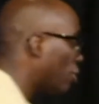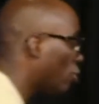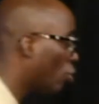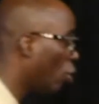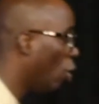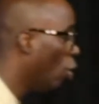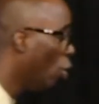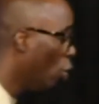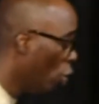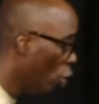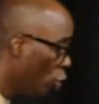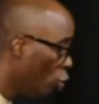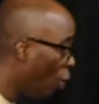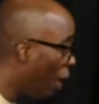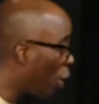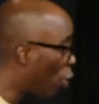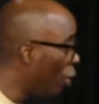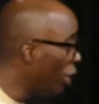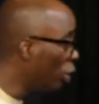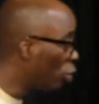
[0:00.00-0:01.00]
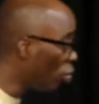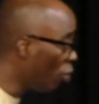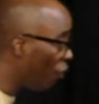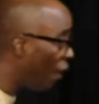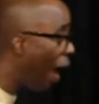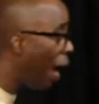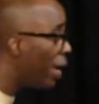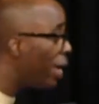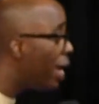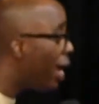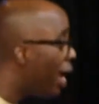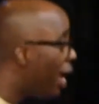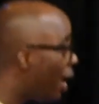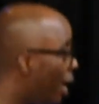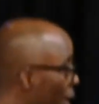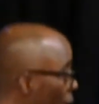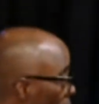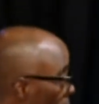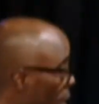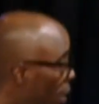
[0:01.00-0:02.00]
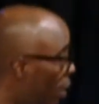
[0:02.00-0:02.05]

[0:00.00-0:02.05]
Pastor, you are going too far. Yeah.